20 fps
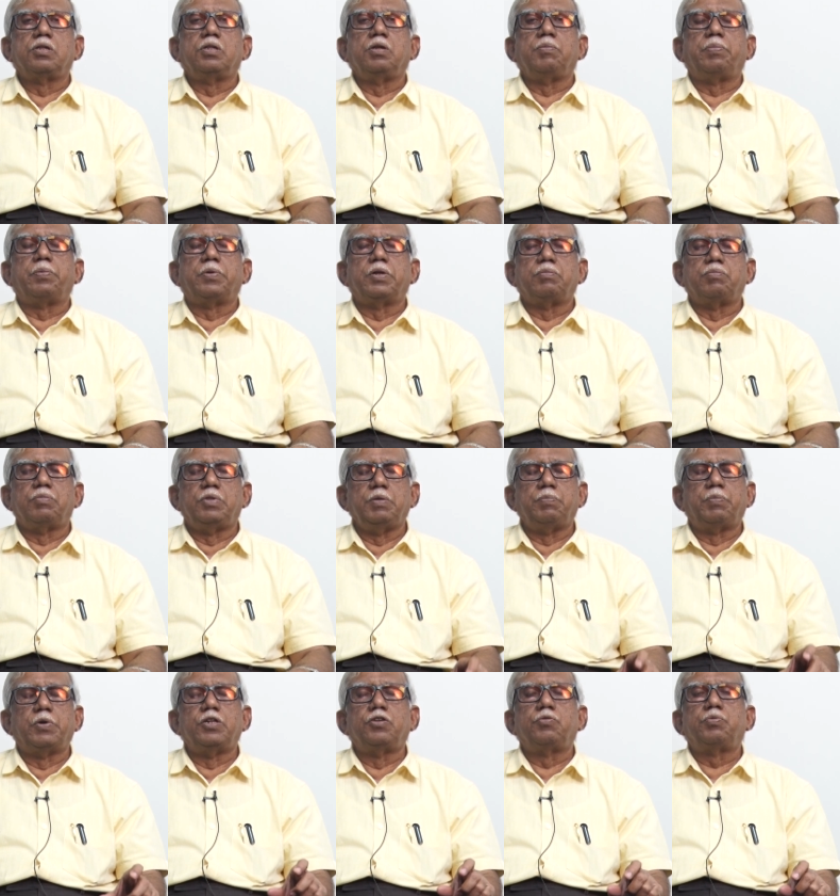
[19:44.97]
the
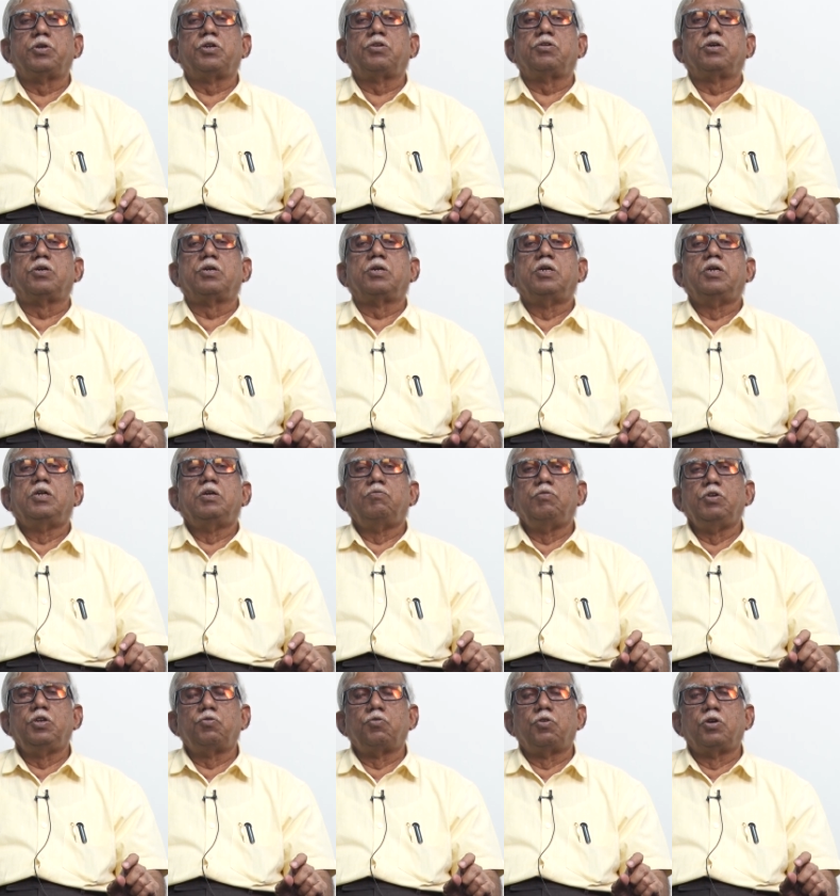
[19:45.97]
pulse pressure
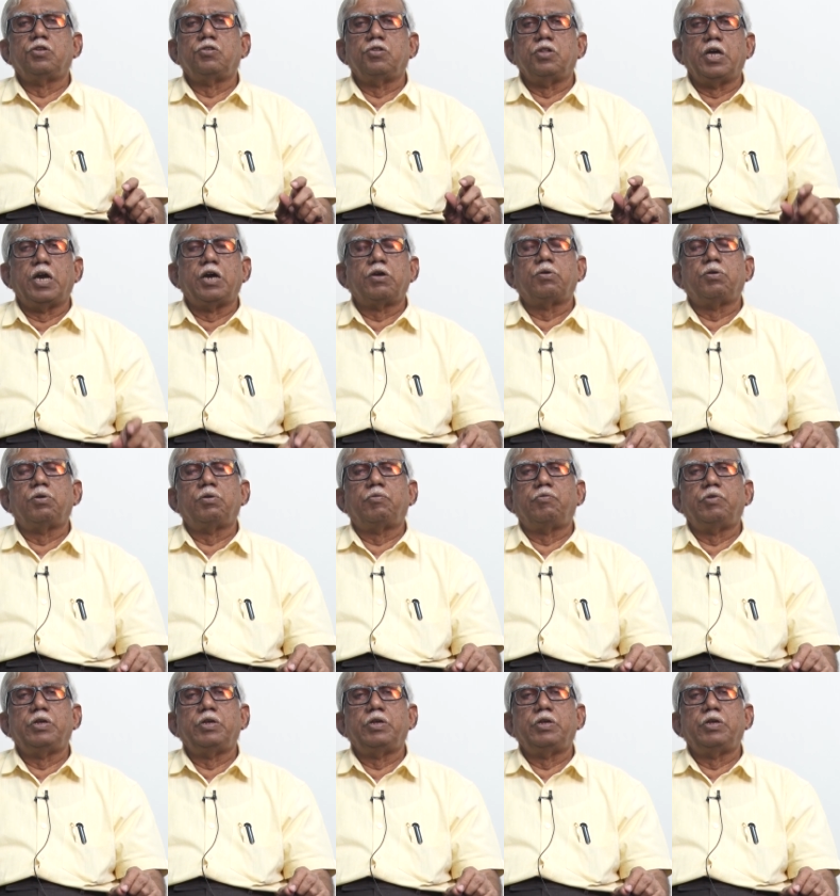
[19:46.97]
which was narrow,